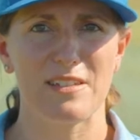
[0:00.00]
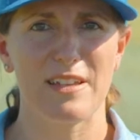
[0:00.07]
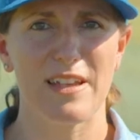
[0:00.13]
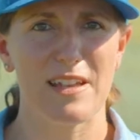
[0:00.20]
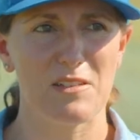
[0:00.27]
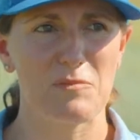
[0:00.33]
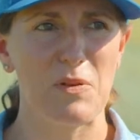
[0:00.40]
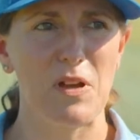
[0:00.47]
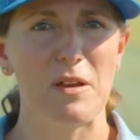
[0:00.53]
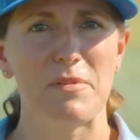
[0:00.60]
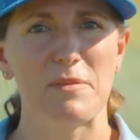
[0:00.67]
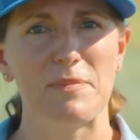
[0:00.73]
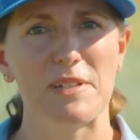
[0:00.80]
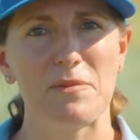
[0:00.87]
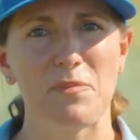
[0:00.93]
and
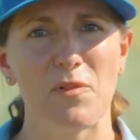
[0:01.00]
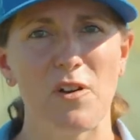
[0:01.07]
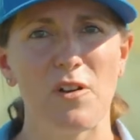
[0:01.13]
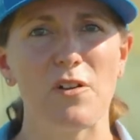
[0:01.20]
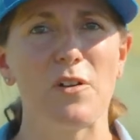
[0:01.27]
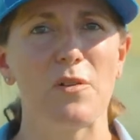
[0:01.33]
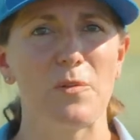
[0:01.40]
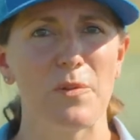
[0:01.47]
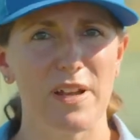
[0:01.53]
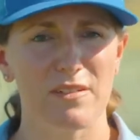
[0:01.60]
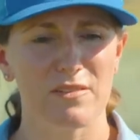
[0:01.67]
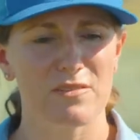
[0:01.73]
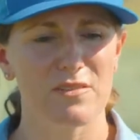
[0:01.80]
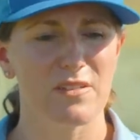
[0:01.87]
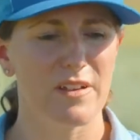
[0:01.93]
probably more
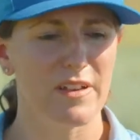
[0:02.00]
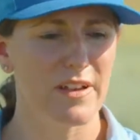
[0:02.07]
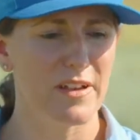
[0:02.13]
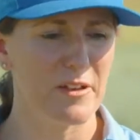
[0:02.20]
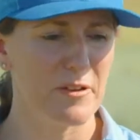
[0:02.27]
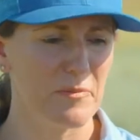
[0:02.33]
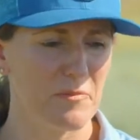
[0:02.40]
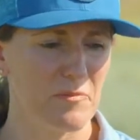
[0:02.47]
around um,